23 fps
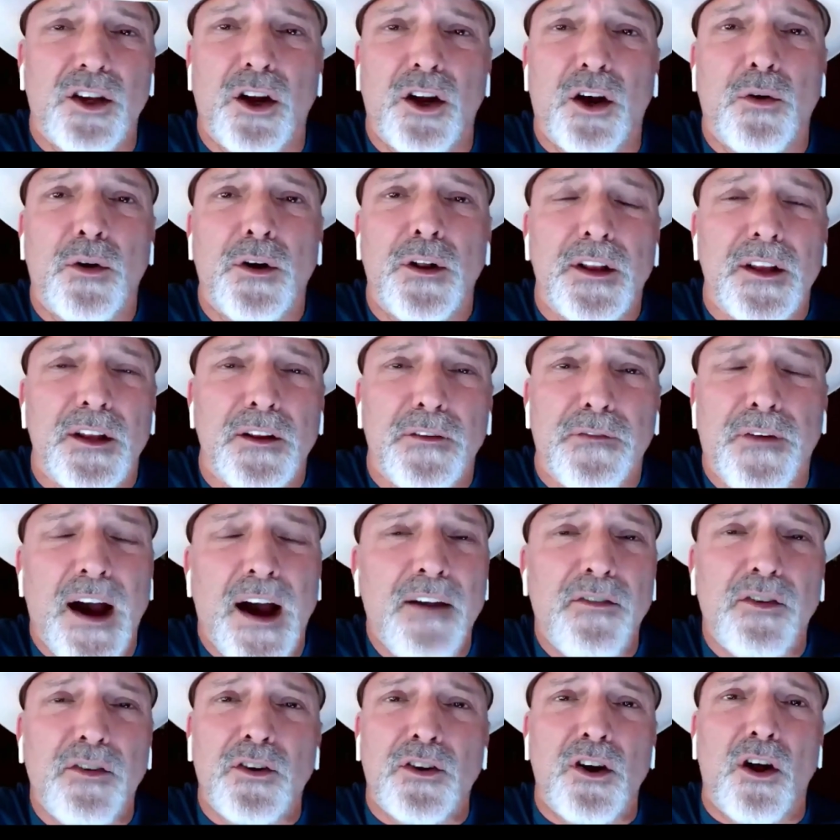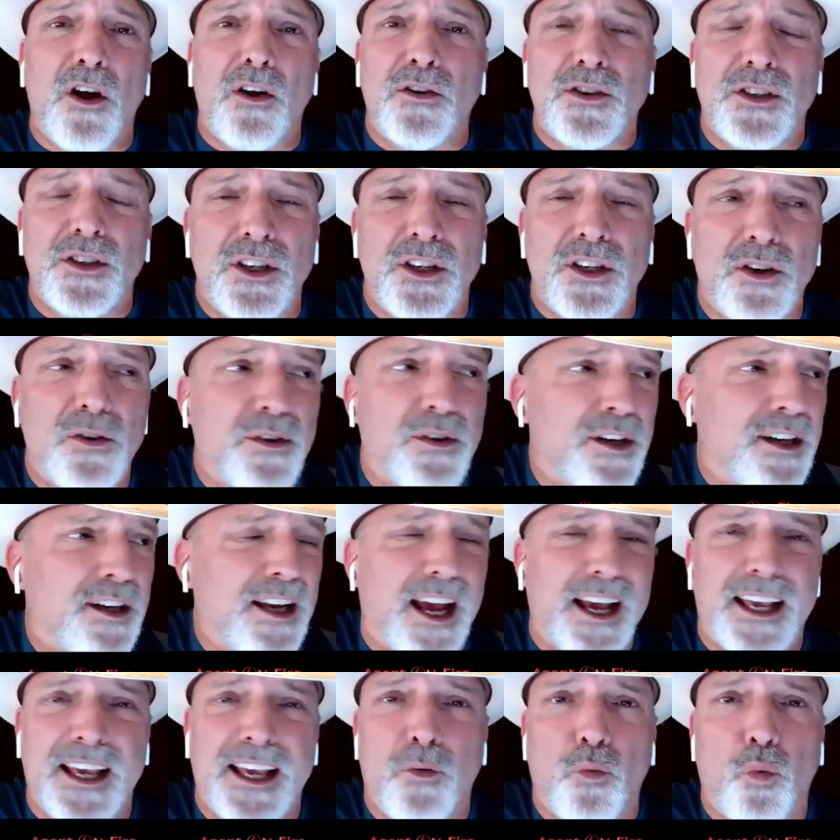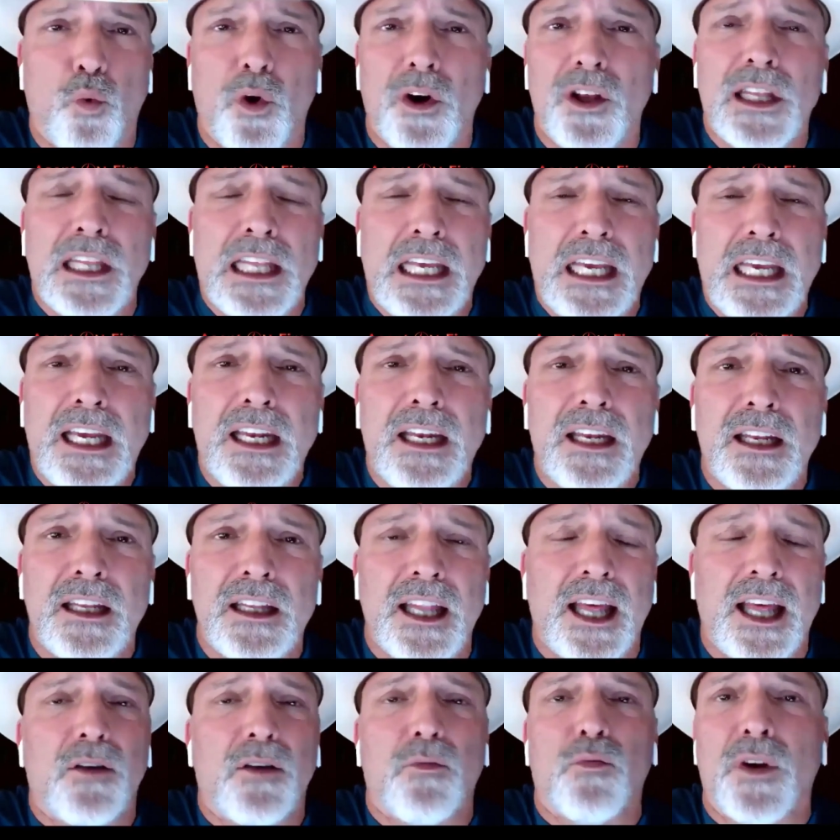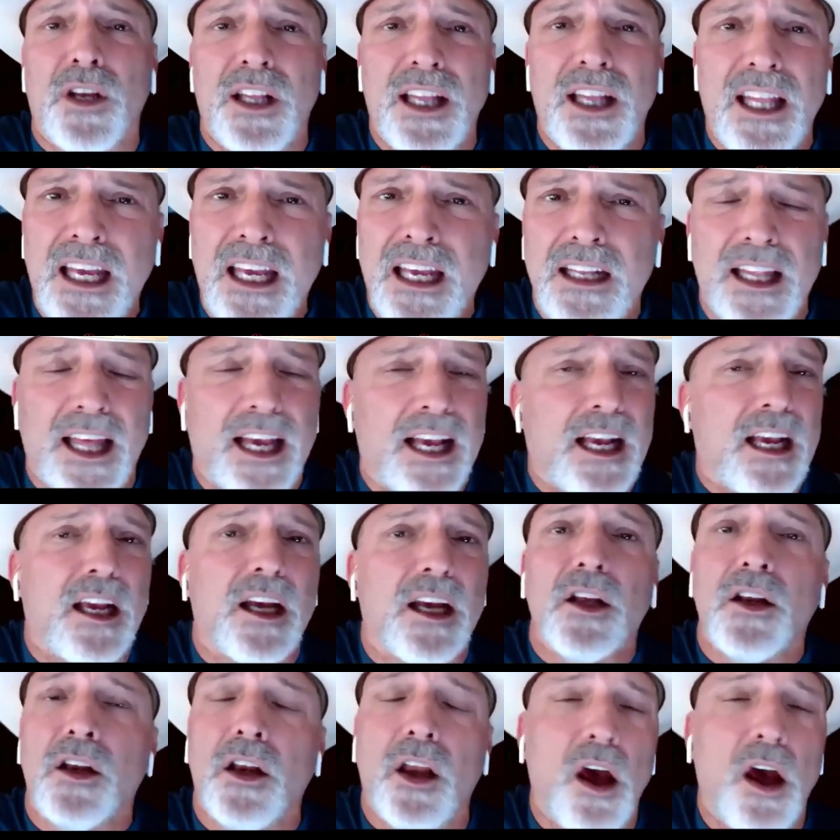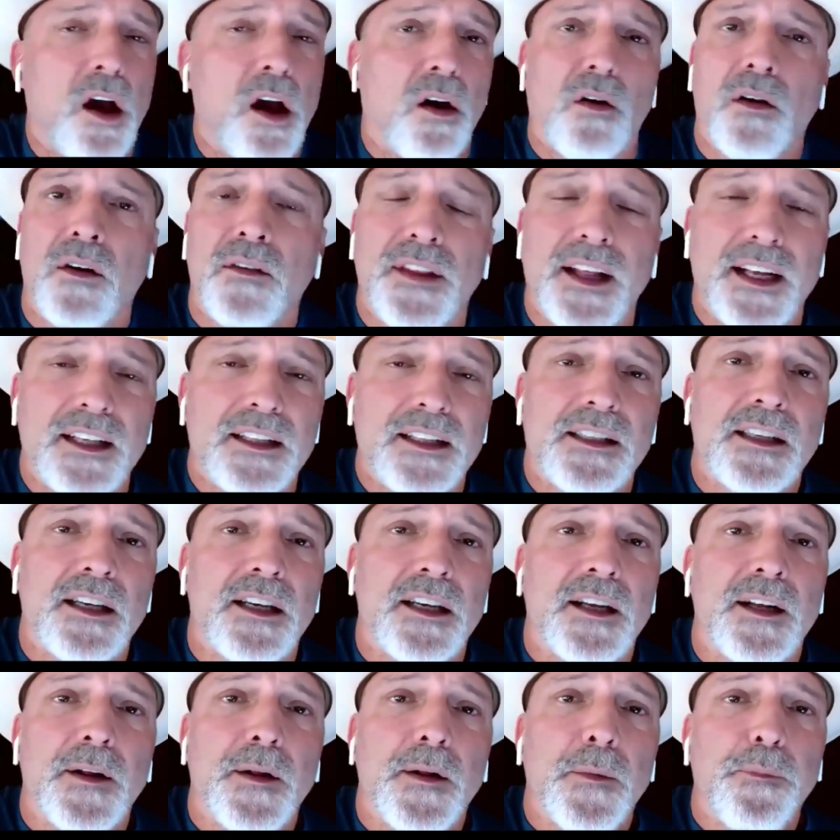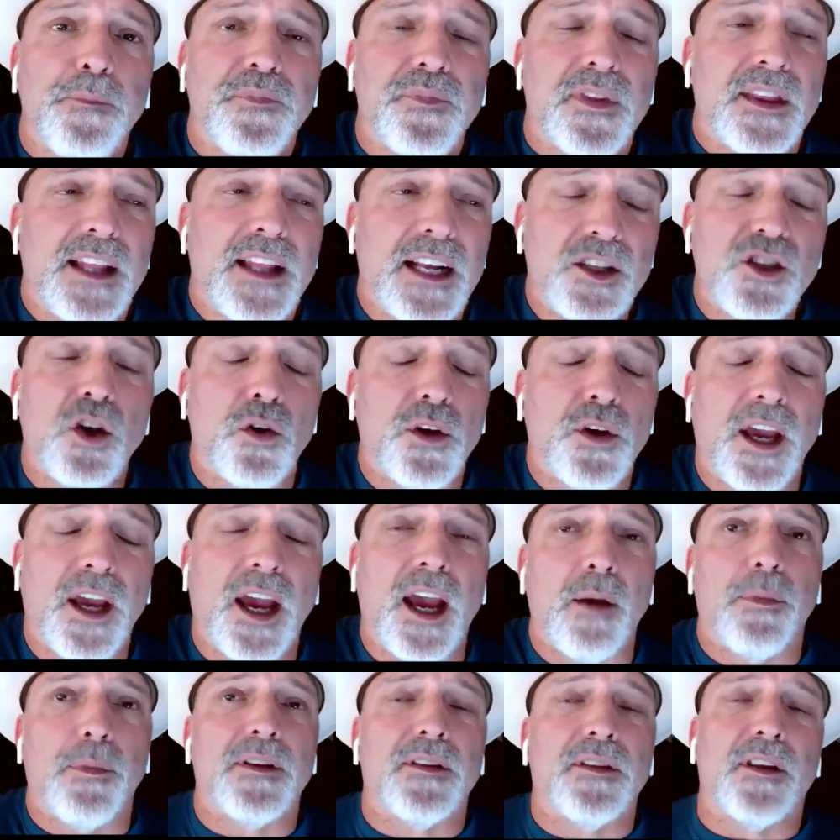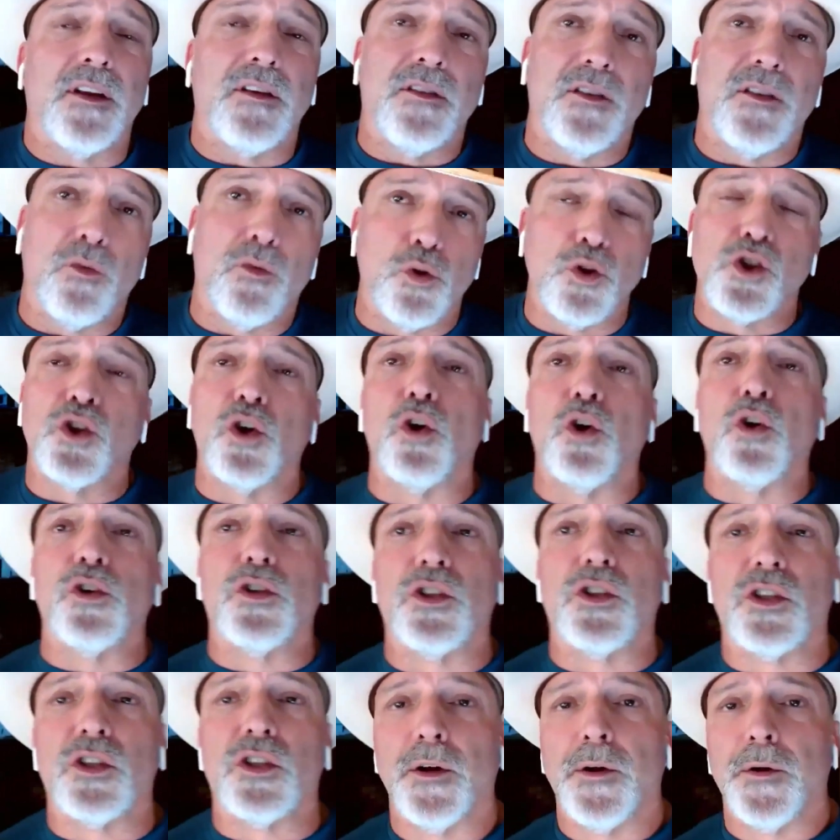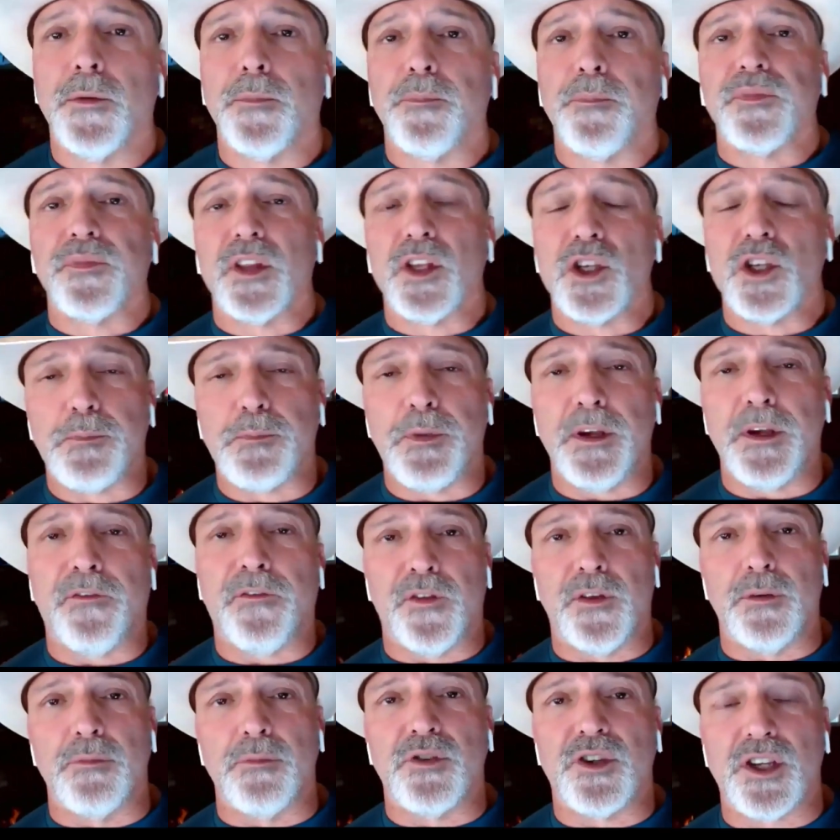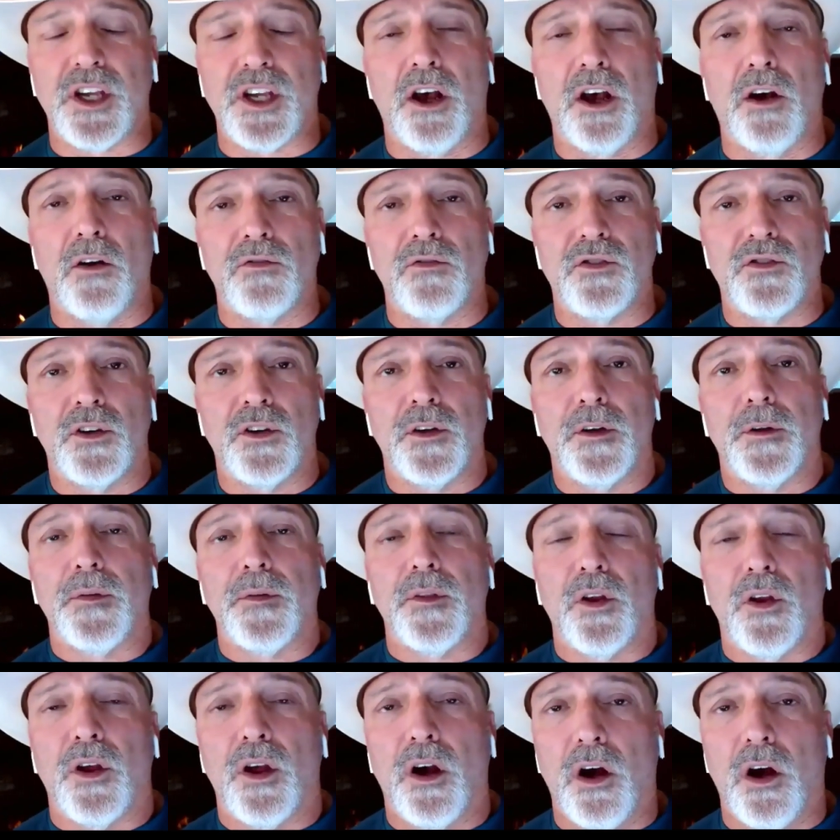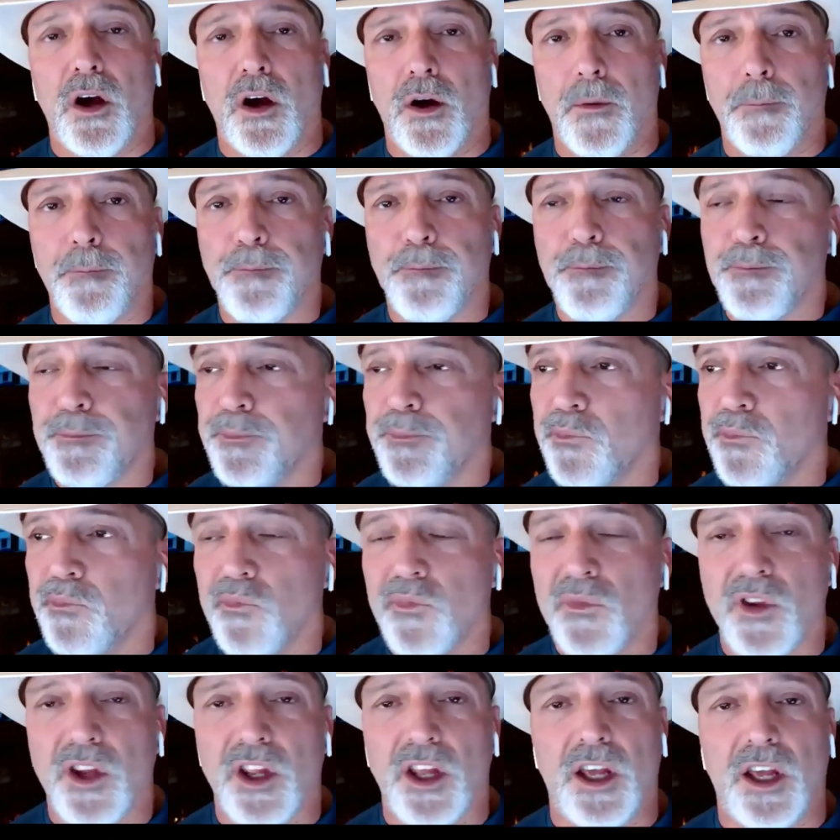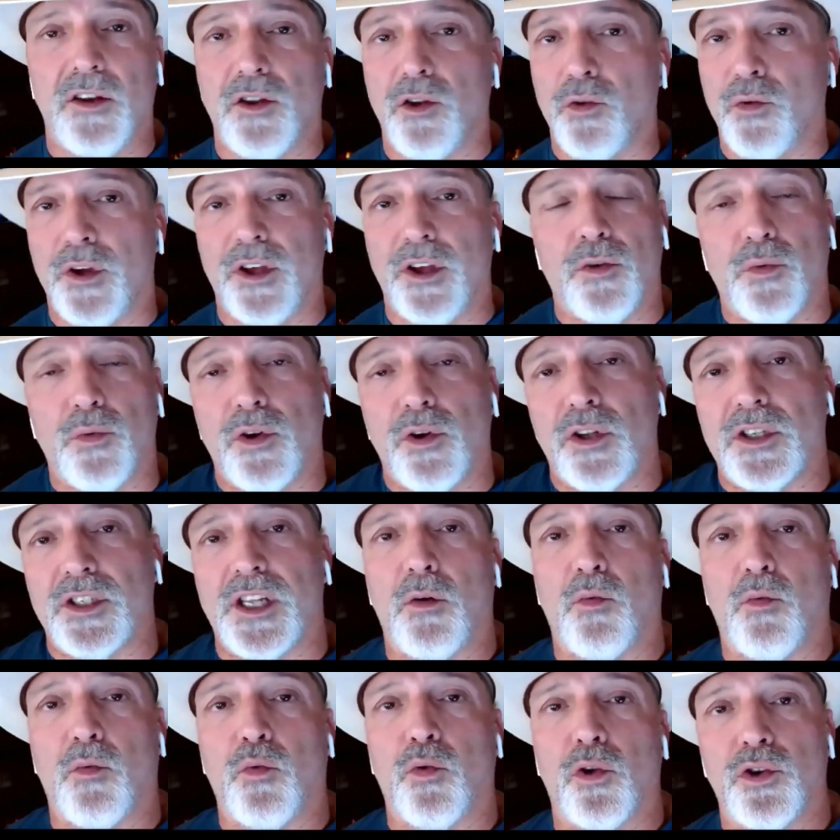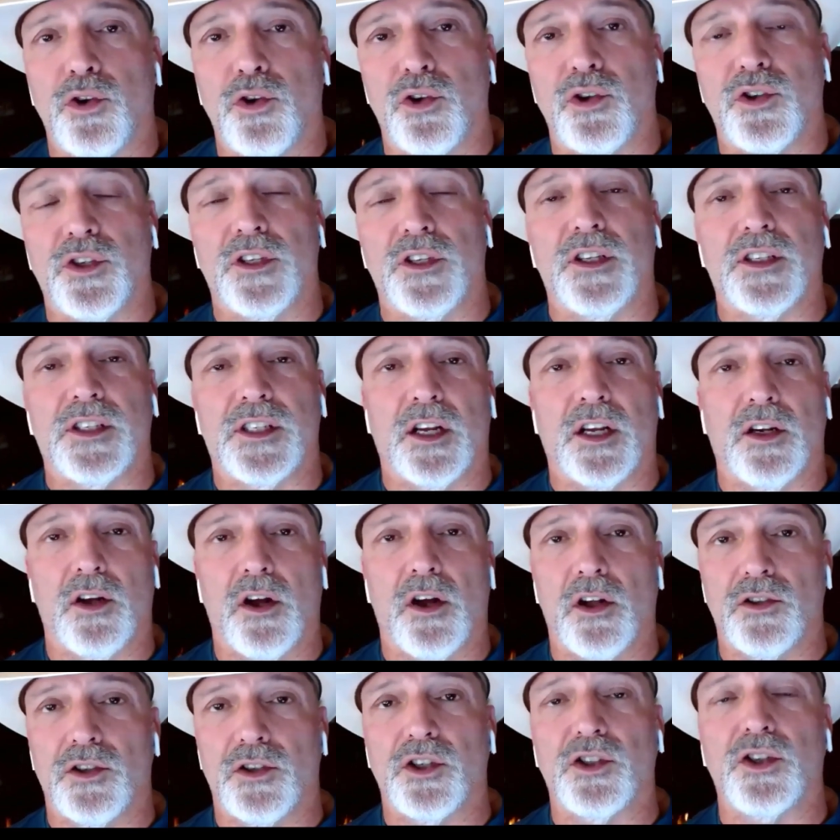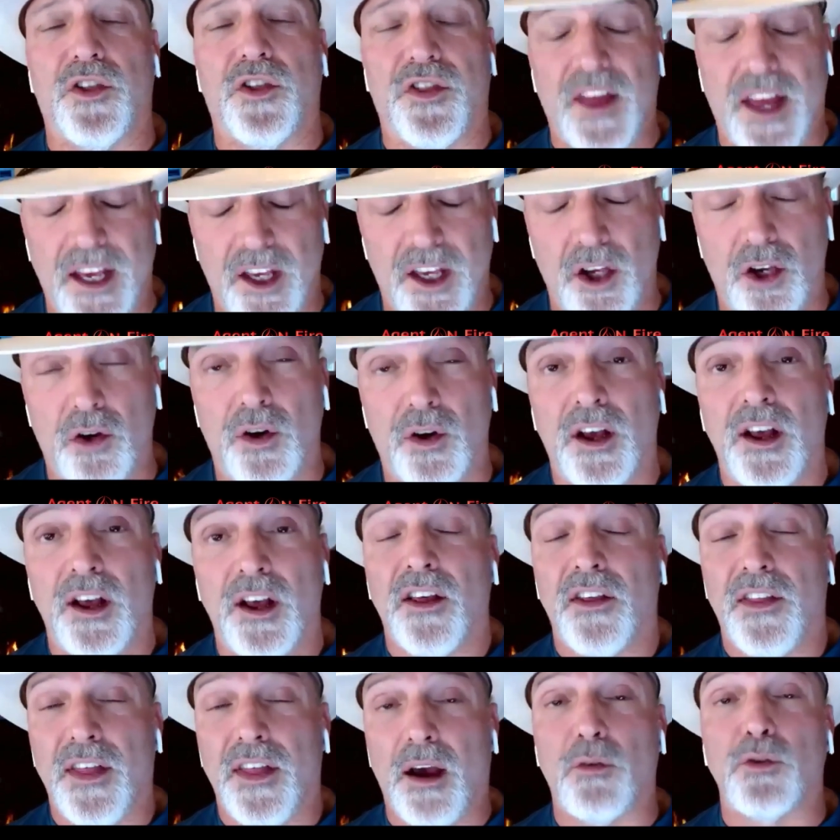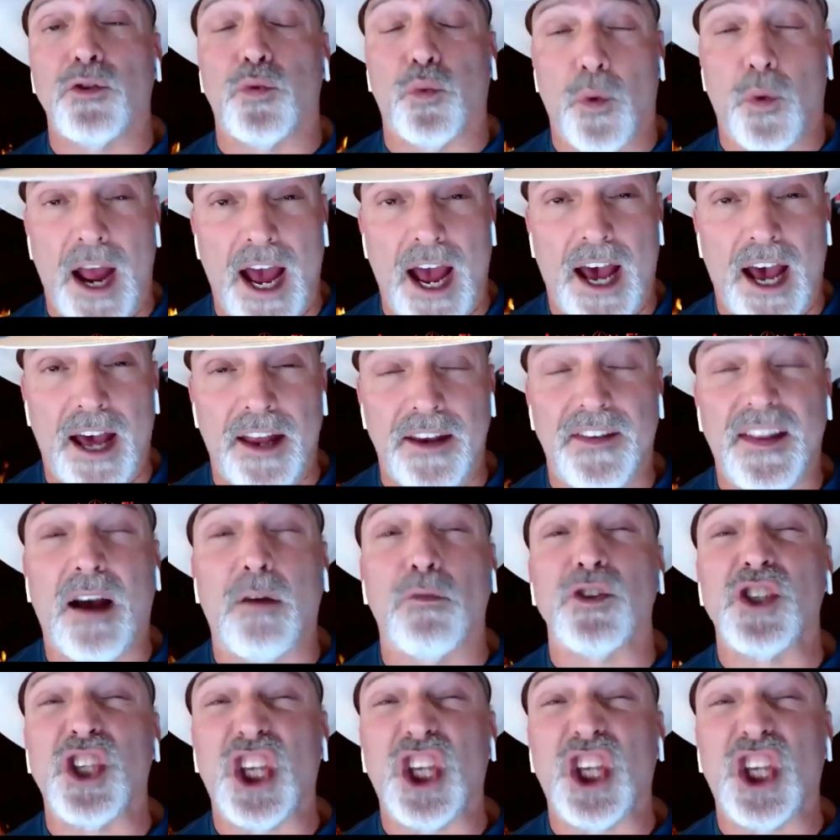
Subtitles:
$500 into it, I get 1 lead. Like, really? Like, no, that's okay. But the results speak for themselves in the real estate world using this technology. So thank you. That was rad. That was